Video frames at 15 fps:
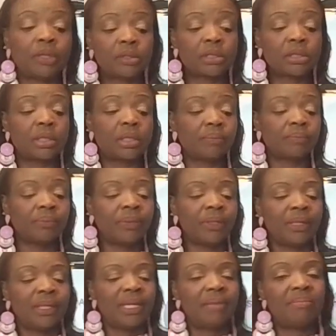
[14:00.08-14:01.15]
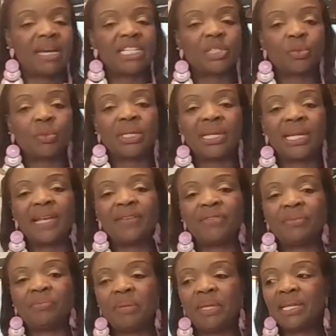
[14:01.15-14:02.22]
person, imagine what life
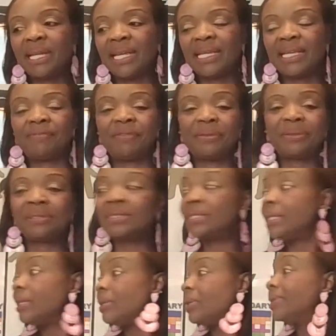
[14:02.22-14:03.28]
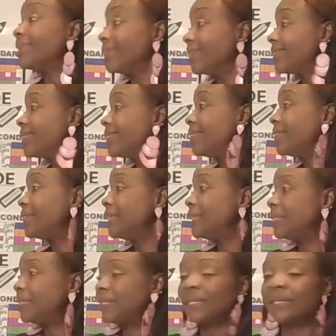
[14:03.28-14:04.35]
would be like if you still
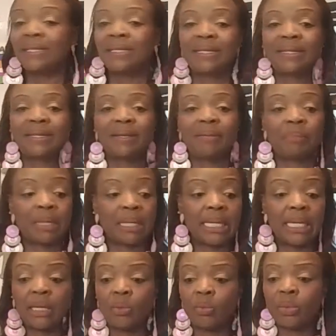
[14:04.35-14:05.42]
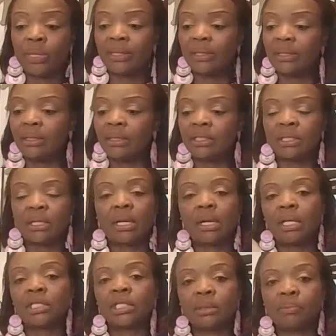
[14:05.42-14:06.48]
couldn't play with this
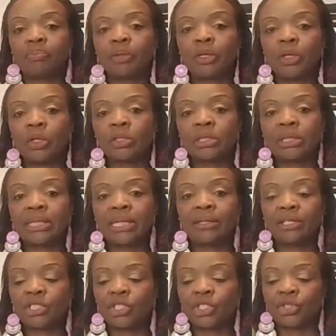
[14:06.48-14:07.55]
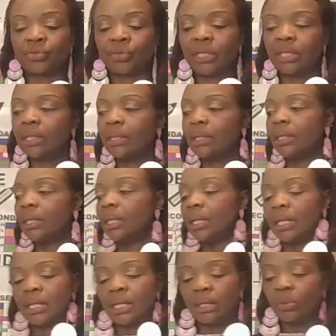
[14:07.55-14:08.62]
awesome person down the street,
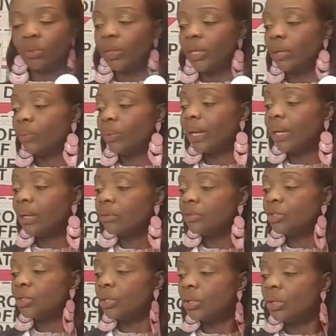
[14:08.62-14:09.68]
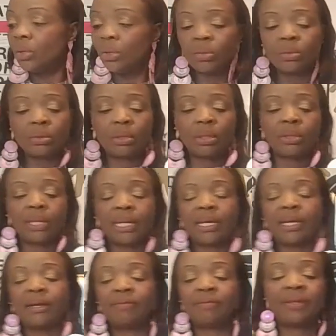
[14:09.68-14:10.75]
and the other way around. You
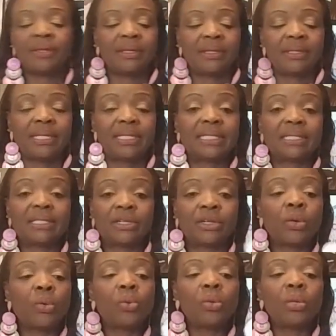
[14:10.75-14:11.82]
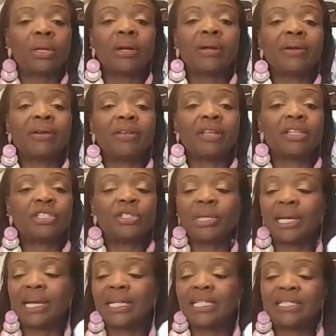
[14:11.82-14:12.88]
have this cool girl because you
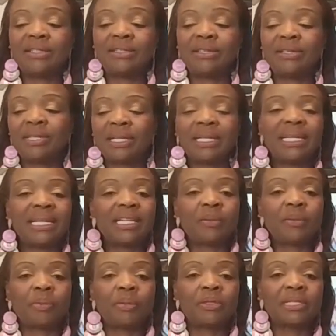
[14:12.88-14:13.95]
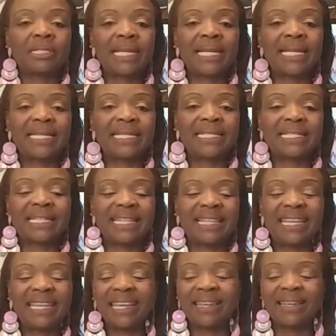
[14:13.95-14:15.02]
guys you click, your personalities
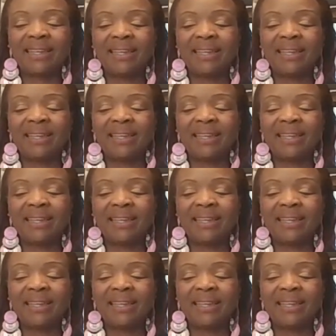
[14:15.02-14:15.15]
click,